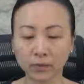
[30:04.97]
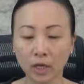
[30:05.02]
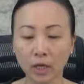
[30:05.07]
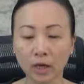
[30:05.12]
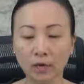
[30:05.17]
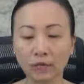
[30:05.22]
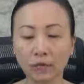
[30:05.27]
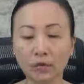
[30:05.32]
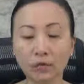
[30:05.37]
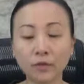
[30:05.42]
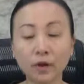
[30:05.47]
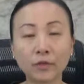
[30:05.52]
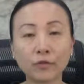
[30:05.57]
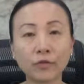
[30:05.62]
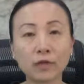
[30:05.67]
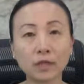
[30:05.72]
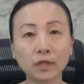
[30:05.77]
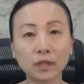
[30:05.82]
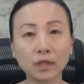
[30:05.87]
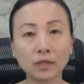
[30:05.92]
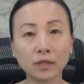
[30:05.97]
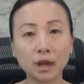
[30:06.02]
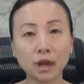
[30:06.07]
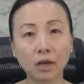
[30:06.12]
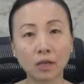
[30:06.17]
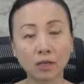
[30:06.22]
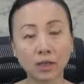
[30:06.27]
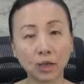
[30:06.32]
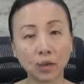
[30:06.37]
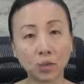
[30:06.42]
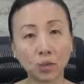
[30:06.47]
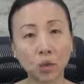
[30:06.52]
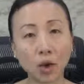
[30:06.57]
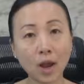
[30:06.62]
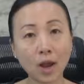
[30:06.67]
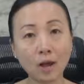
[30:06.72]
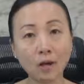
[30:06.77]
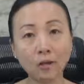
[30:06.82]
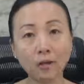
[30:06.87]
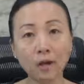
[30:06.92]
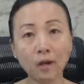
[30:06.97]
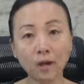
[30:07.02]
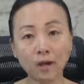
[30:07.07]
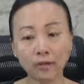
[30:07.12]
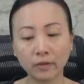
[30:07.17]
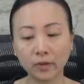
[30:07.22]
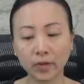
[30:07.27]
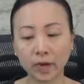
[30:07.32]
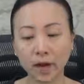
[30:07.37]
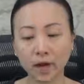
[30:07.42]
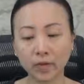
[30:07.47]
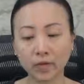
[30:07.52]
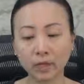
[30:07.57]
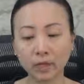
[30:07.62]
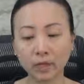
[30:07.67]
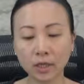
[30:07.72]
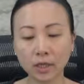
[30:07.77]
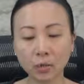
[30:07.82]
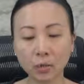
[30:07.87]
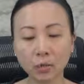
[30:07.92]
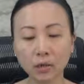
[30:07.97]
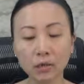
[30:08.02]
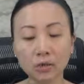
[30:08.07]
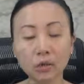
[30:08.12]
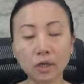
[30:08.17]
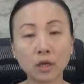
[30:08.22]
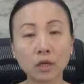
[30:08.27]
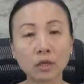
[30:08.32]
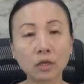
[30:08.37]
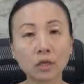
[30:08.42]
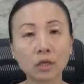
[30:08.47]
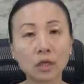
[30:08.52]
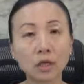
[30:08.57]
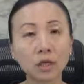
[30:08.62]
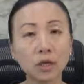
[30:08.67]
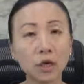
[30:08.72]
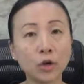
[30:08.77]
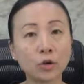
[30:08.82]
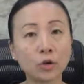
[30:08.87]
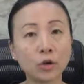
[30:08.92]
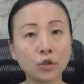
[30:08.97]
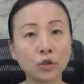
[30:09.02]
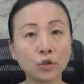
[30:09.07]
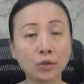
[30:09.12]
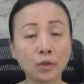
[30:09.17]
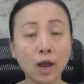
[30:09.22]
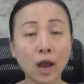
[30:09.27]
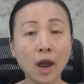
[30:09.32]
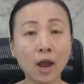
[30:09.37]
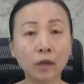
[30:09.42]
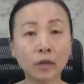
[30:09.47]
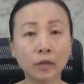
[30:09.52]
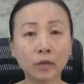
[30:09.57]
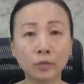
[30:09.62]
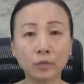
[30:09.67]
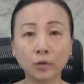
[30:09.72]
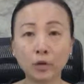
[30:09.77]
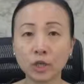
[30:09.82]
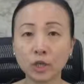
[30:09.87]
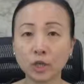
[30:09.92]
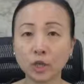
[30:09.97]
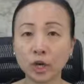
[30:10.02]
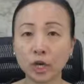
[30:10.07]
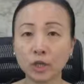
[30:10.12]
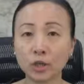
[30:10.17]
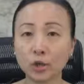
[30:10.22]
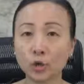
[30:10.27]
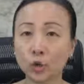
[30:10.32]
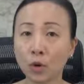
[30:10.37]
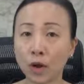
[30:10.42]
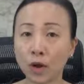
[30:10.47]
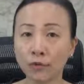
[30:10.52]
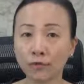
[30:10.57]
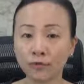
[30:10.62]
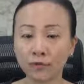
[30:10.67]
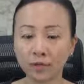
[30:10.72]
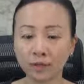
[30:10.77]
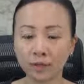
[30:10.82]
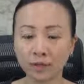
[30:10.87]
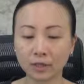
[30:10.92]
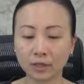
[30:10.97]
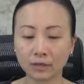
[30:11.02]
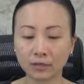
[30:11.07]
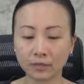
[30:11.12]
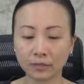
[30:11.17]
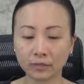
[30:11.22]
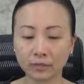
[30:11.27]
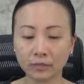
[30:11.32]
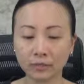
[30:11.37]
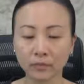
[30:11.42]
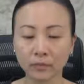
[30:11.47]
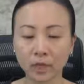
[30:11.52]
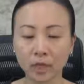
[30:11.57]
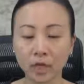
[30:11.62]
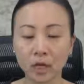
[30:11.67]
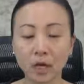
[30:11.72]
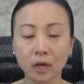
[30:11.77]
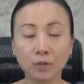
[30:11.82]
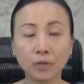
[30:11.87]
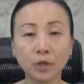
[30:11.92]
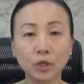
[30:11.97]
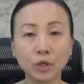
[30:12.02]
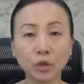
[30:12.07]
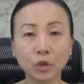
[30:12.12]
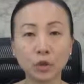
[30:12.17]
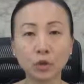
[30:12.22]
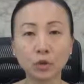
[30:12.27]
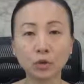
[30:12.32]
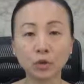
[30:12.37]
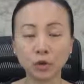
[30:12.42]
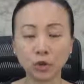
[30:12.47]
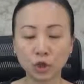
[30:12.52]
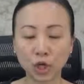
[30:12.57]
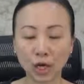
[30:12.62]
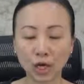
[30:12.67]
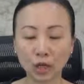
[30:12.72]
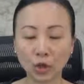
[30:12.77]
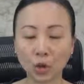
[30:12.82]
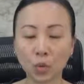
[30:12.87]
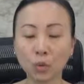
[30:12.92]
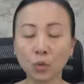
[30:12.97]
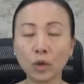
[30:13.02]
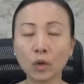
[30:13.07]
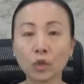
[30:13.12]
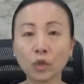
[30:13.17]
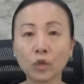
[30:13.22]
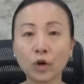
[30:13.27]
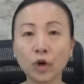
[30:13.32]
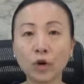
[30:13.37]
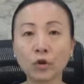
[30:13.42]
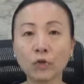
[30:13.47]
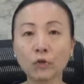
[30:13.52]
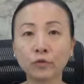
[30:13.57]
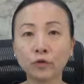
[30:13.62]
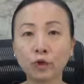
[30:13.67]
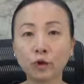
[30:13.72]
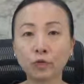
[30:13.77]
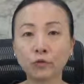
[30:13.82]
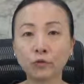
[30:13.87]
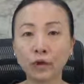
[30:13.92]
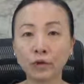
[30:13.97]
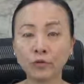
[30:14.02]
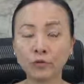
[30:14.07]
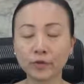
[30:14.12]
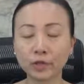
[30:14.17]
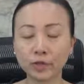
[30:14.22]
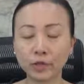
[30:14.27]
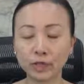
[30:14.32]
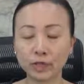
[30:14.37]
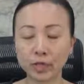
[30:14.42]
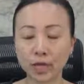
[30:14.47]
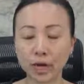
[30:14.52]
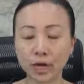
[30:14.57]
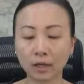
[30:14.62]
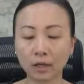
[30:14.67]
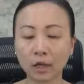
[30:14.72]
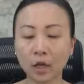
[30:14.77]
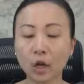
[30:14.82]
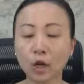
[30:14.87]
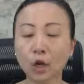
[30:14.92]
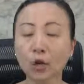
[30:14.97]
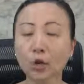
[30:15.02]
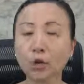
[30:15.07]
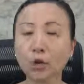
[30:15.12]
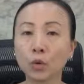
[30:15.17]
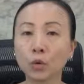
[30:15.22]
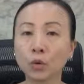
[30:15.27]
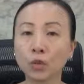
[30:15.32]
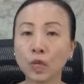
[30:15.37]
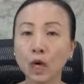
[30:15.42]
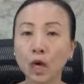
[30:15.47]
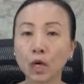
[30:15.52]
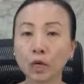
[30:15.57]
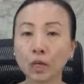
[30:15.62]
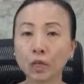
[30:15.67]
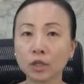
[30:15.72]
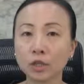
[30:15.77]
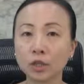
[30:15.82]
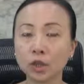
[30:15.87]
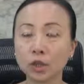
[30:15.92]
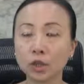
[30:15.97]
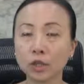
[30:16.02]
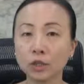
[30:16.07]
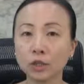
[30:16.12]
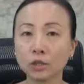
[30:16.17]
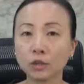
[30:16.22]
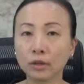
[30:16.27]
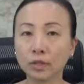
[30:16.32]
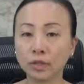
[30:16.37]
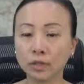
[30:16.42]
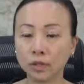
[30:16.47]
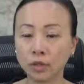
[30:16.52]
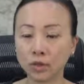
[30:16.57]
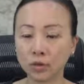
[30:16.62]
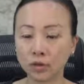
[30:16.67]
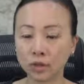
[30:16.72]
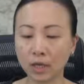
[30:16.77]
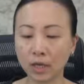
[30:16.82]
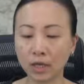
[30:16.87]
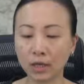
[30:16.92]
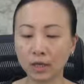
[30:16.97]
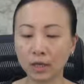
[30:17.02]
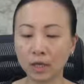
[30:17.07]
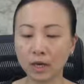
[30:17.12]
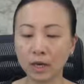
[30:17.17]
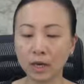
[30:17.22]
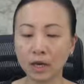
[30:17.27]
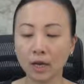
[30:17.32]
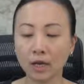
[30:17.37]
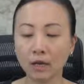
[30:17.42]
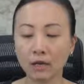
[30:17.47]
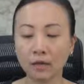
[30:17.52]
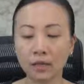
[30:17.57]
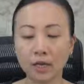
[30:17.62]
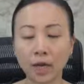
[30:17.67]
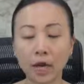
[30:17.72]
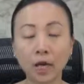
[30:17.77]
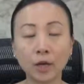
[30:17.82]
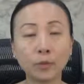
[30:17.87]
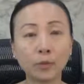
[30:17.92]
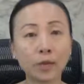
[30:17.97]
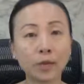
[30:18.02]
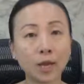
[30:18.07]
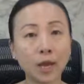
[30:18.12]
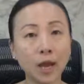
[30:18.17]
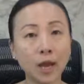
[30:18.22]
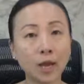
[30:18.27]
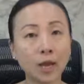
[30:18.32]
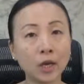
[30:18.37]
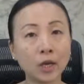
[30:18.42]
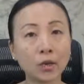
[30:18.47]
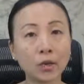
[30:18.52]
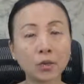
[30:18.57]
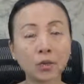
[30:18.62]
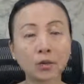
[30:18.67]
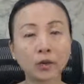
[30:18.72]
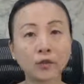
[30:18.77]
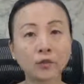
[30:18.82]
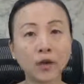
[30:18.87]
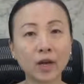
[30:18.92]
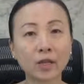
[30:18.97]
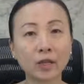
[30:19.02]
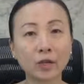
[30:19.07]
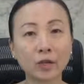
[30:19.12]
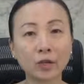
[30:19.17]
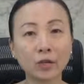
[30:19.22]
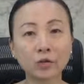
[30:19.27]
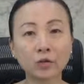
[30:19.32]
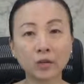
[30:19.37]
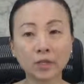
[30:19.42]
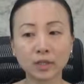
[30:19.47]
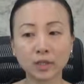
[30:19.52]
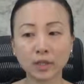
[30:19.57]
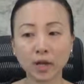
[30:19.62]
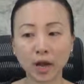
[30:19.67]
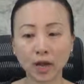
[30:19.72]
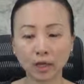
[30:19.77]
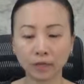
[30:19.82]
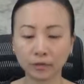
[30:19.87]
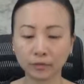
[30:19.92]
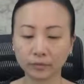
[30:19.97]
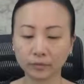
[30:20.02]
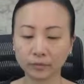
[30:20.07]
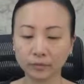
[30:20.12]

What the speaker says: If the references are done well, the editor will certainly notice and appreciate your effort. Be sure to check which overall reference style your target journal is using, the APA or the Vancouver style.